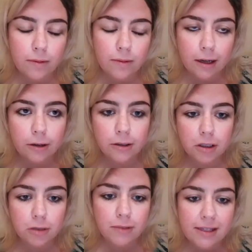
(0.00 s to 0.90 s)
their
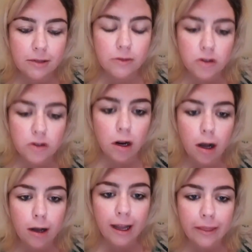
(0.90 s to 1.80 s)
culture was so
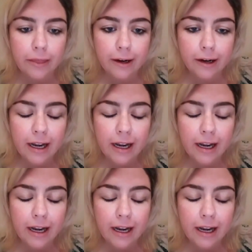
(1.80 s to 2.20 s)
strong and their